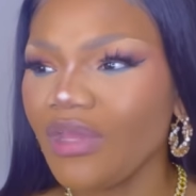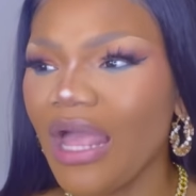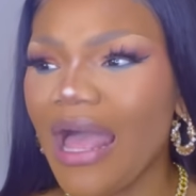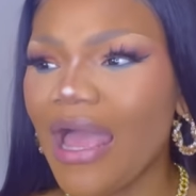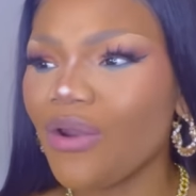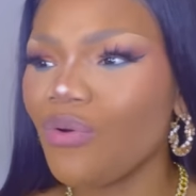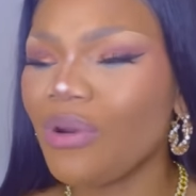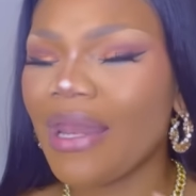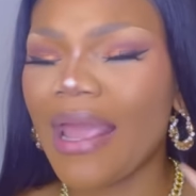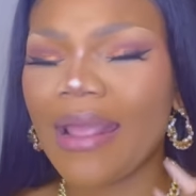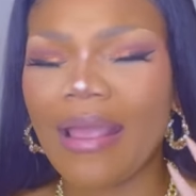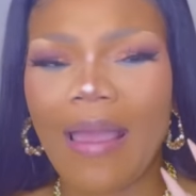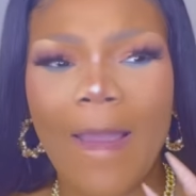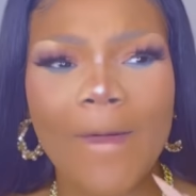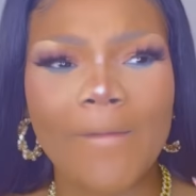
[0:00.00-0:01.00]
I don't like
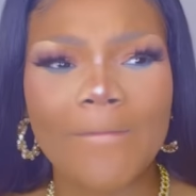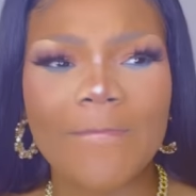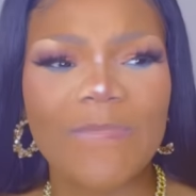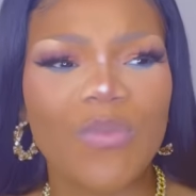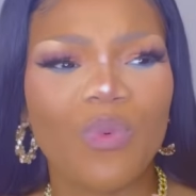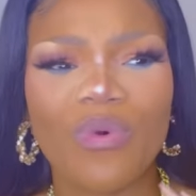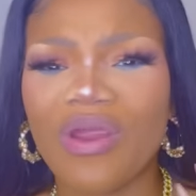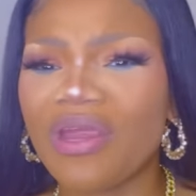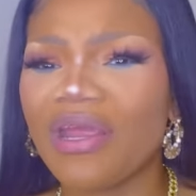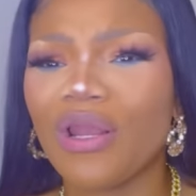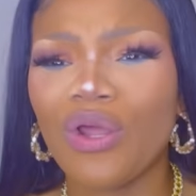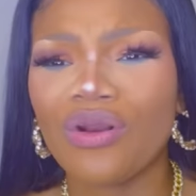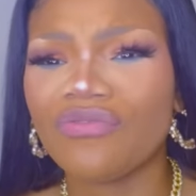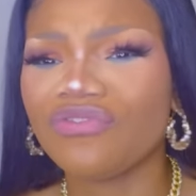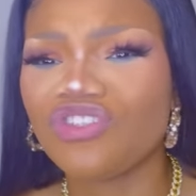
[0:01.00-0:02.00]
wearing a
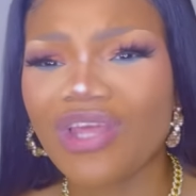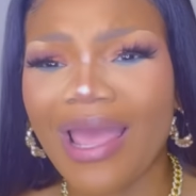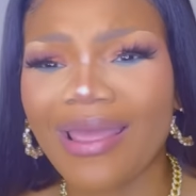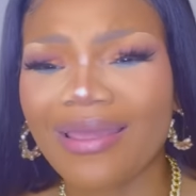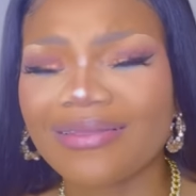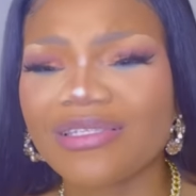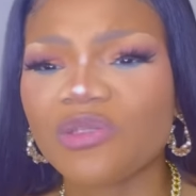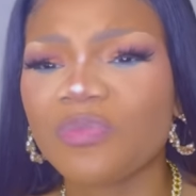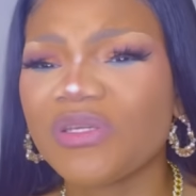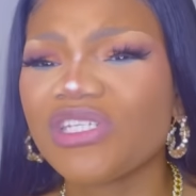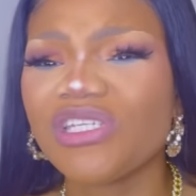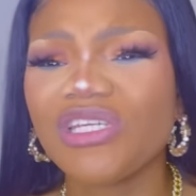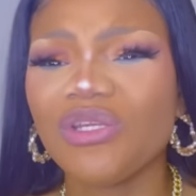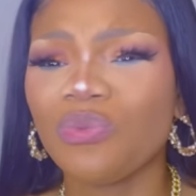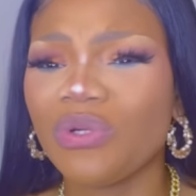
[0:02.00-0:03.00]
lot of jackets,
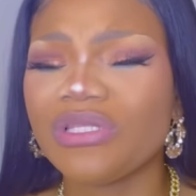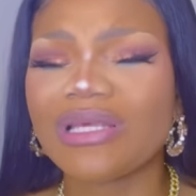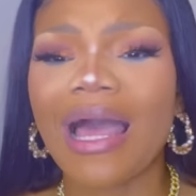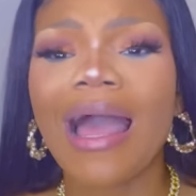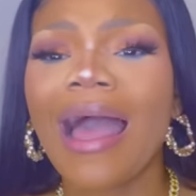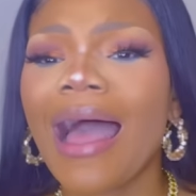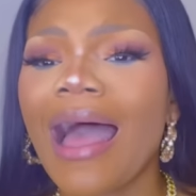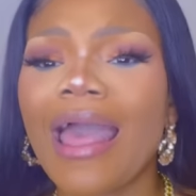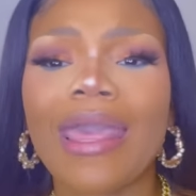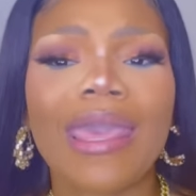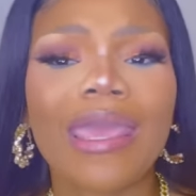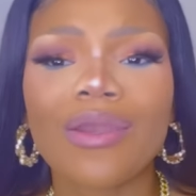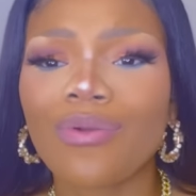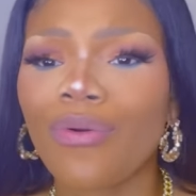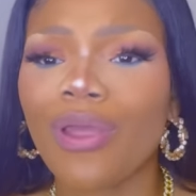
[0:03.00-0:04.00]
especially in winter. I
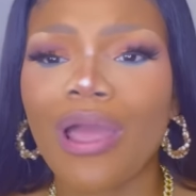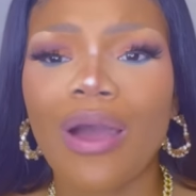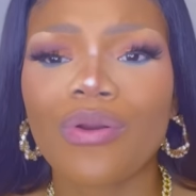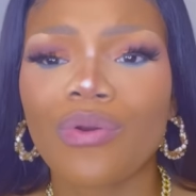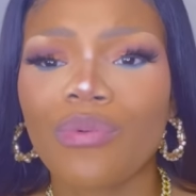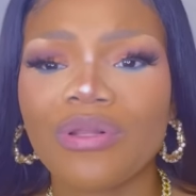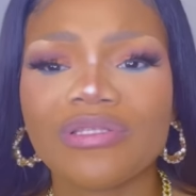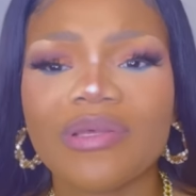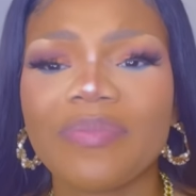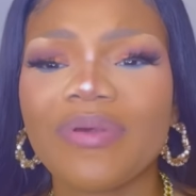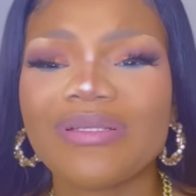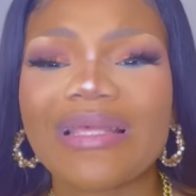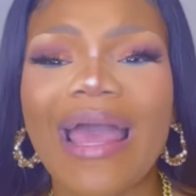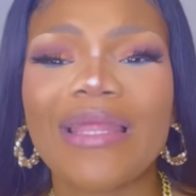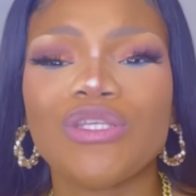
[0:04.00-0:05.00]
hate going out in winter
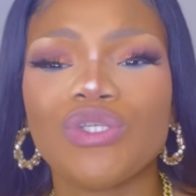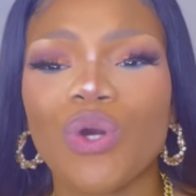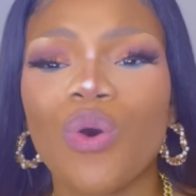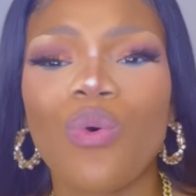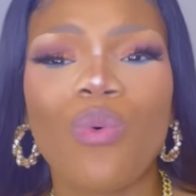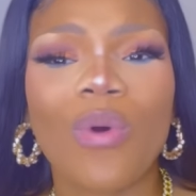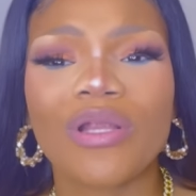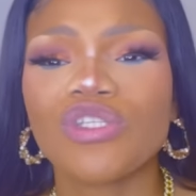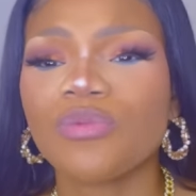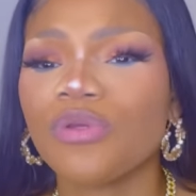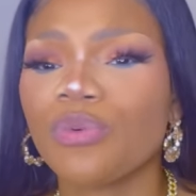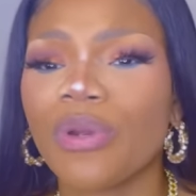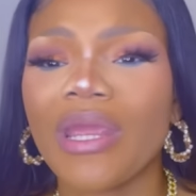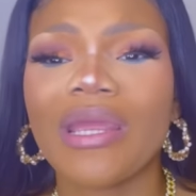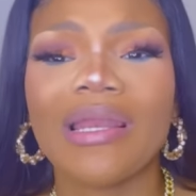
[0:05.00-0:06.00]
because I don't want to be
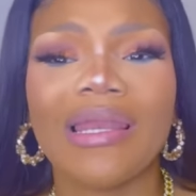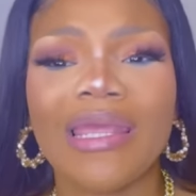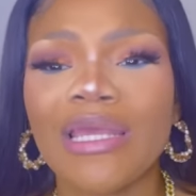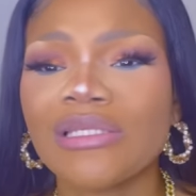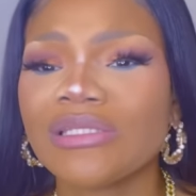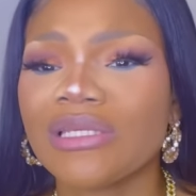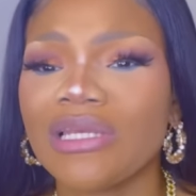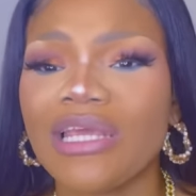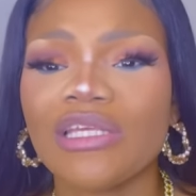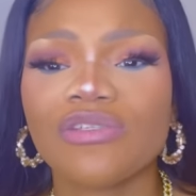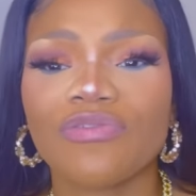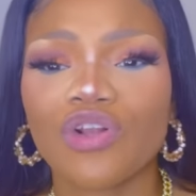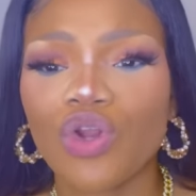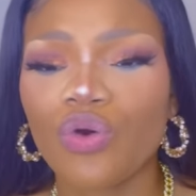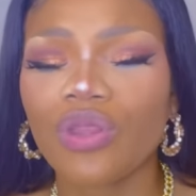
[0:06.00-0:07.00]
wearing layers and layers
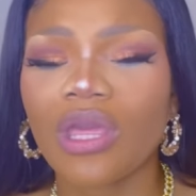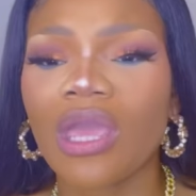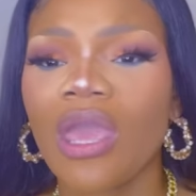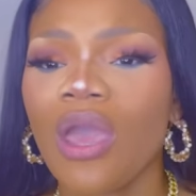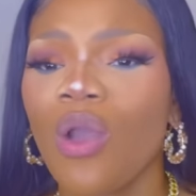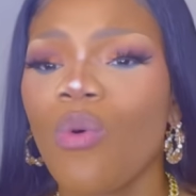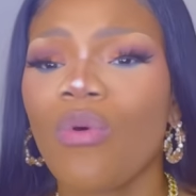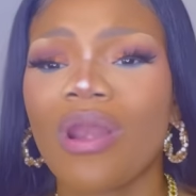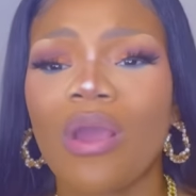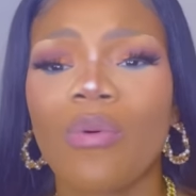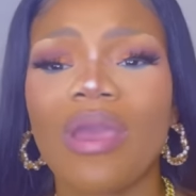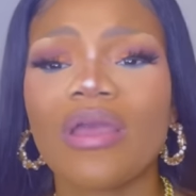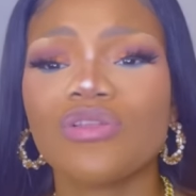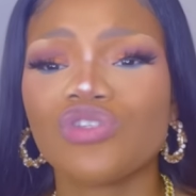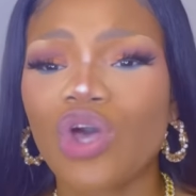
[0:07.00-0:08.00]
of clothing. When I
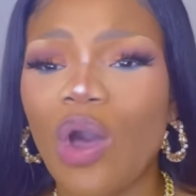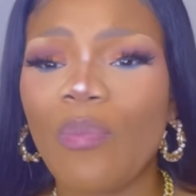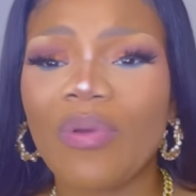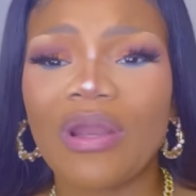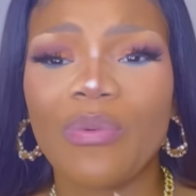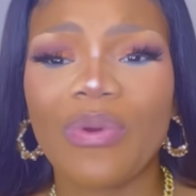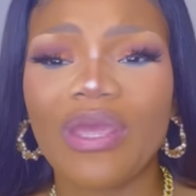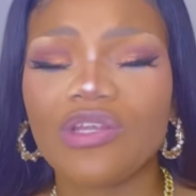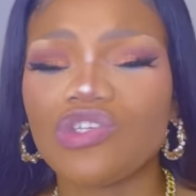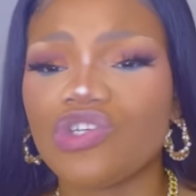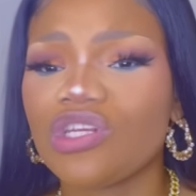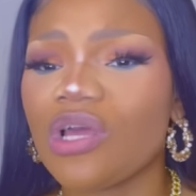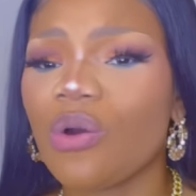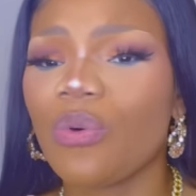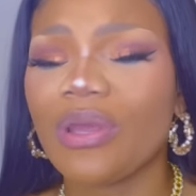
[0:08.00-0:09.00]
wear a top and I wear a
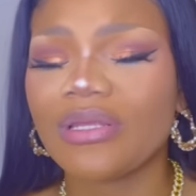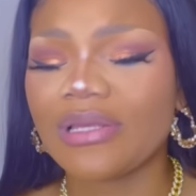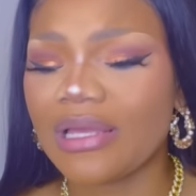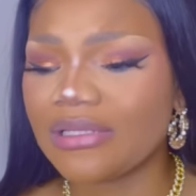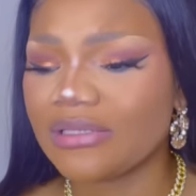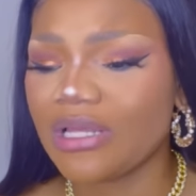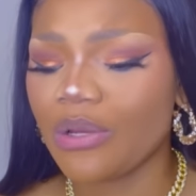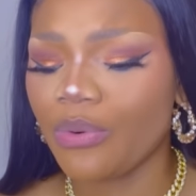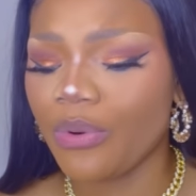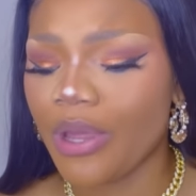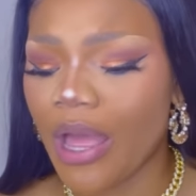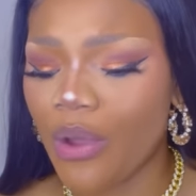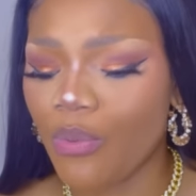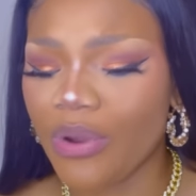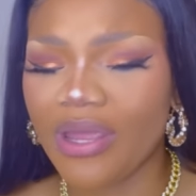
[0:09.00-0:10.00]
jean,
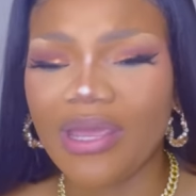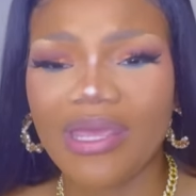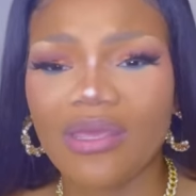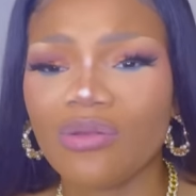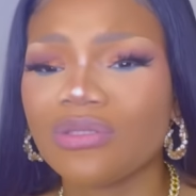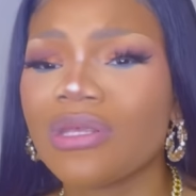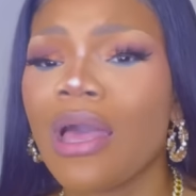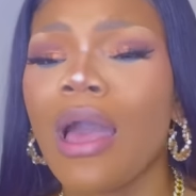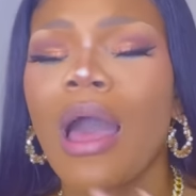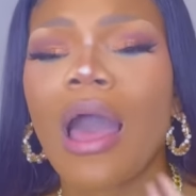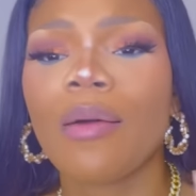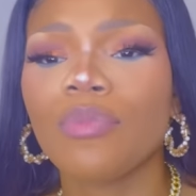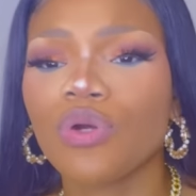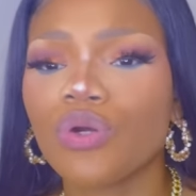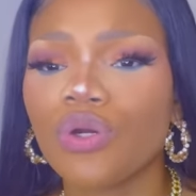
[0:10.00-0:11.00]
I wear heels,
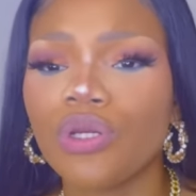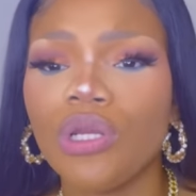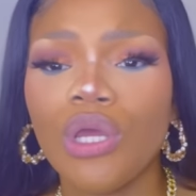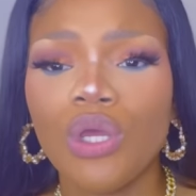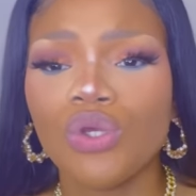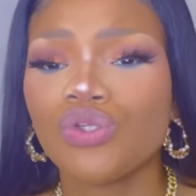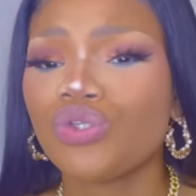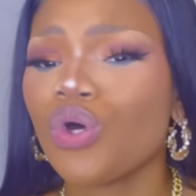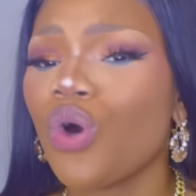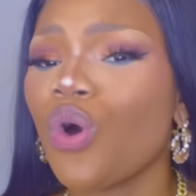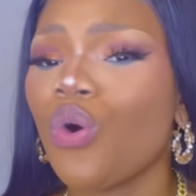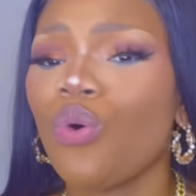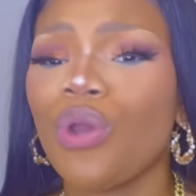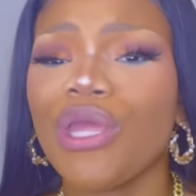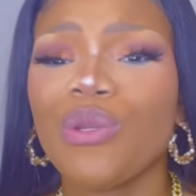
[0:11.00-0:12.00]
I'm good.
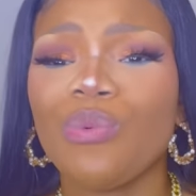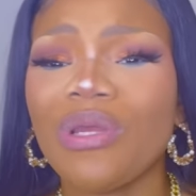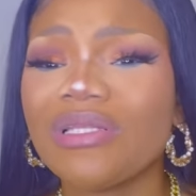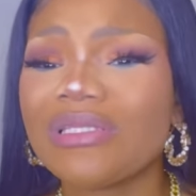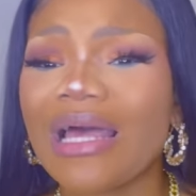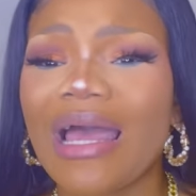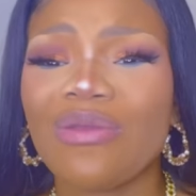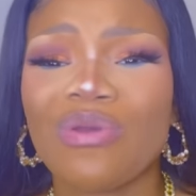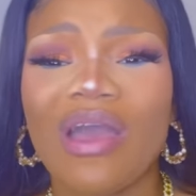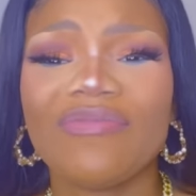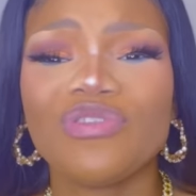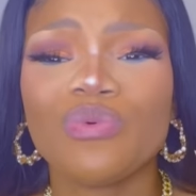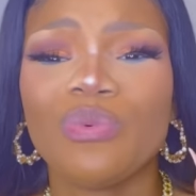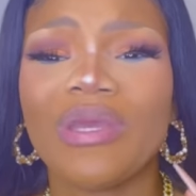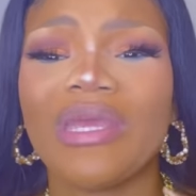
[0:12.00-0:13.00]
So in winter, you have
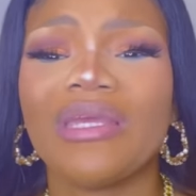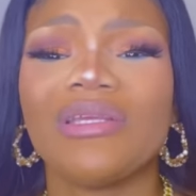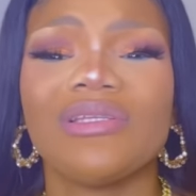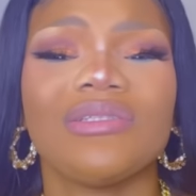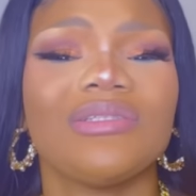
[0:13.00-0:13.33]
to wear